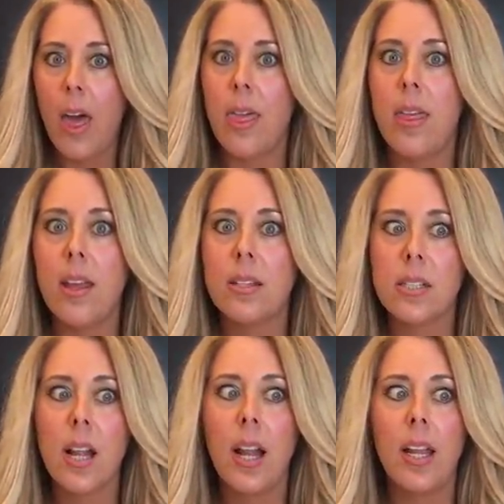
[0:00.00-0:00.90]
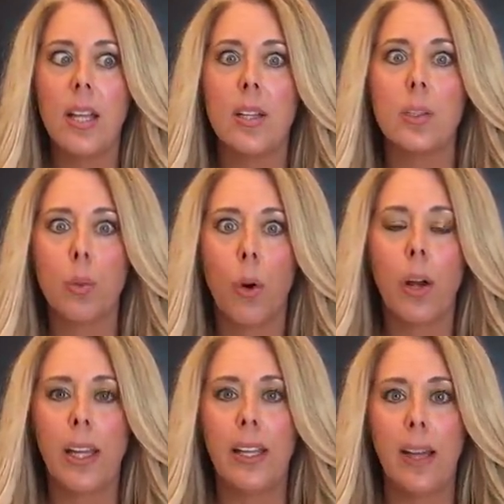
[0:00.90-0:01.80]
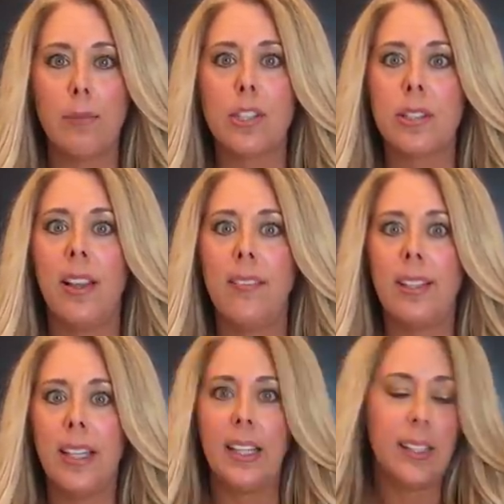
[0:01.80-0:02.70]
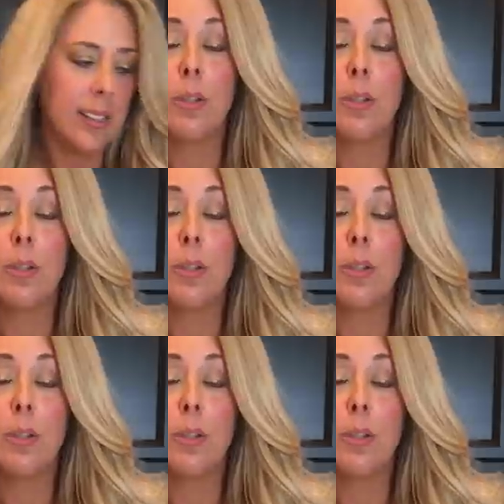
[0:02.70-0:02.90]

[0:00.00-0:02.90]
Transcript: This is working. I'm just loving it.